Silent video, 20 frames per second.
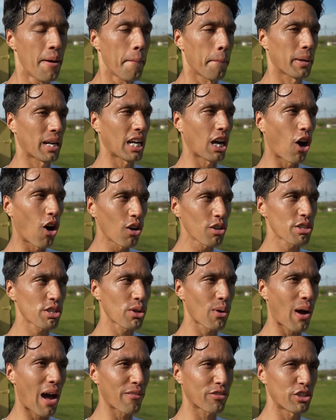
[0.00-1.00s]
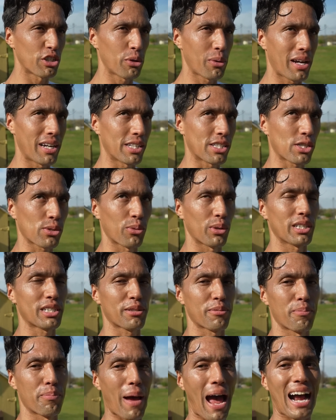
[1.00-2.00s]
but I also have to do a
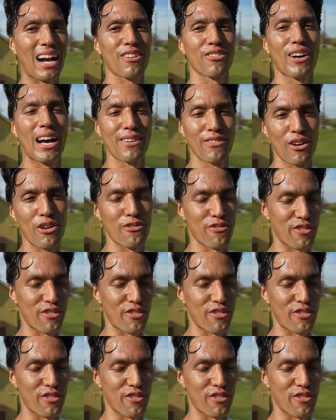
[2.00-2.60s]
switch back 5-0